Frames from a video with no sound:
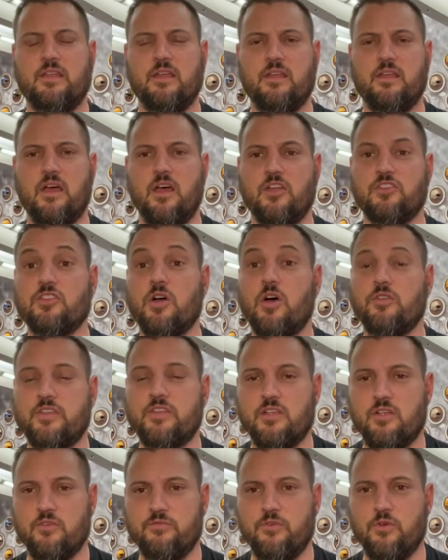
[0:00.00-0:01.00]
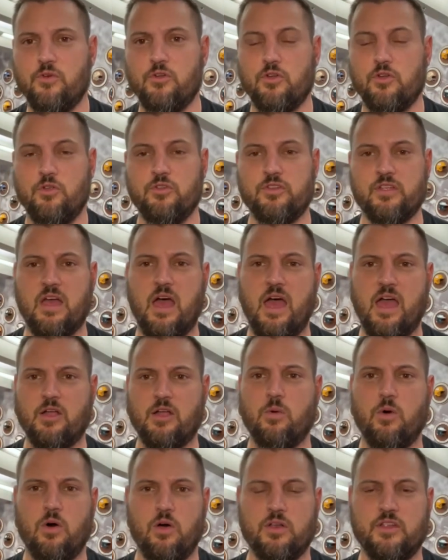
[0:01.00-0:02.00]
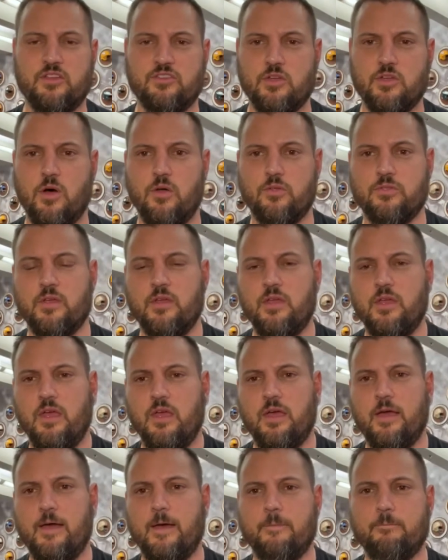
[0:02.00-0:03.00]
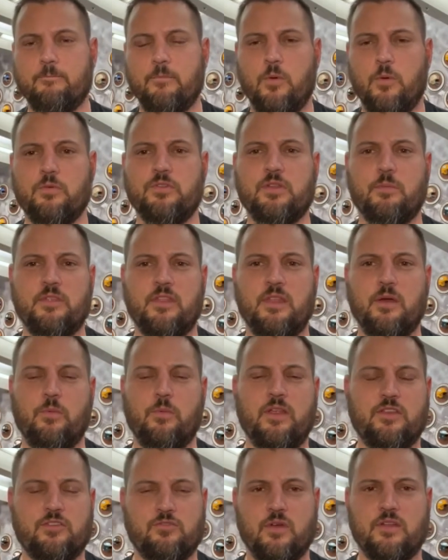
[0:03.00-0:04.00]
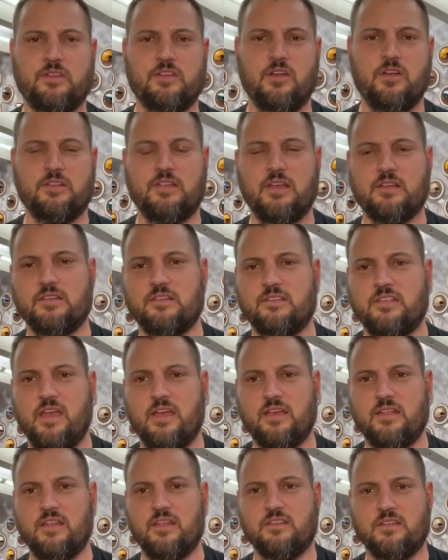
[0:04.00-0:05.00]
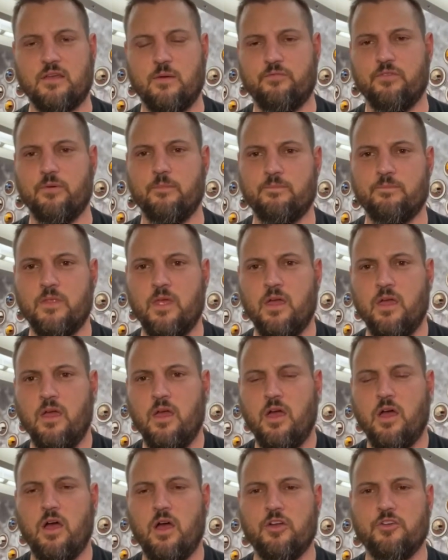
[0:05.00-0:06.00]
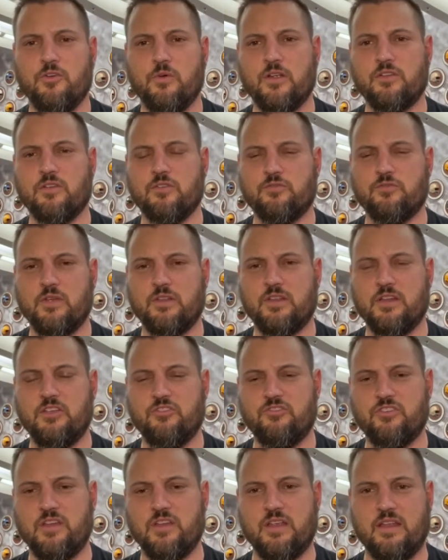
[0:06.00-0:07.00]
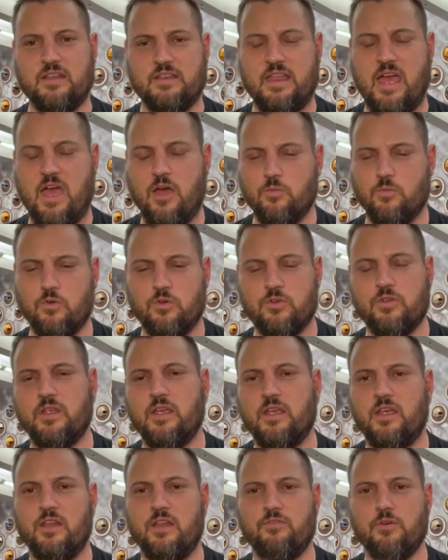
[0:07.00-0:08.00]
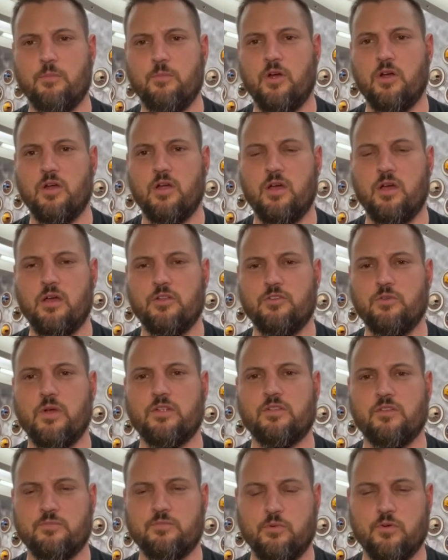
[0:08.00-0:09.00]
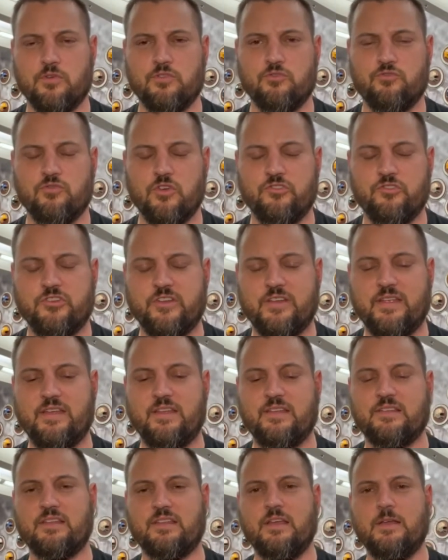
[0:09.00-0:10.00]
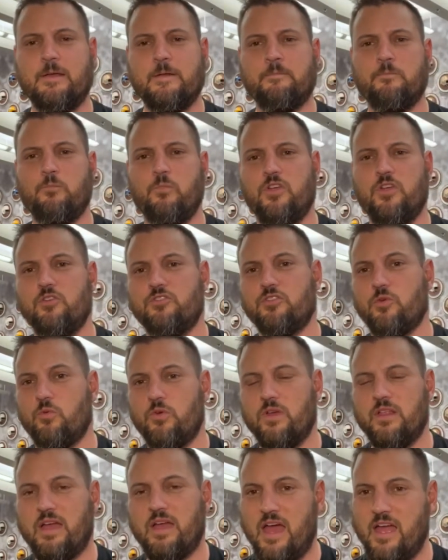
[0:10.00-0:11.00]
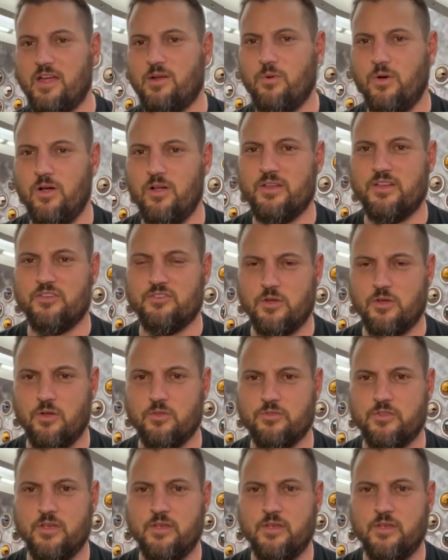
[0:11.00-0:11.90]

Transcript: salting your food or using a high quality salt. Something that we stress here at Texas Tech, and that's come from our director of strength conditioning and downward, and from our director of sports nutrition, is we use a really high quality salt.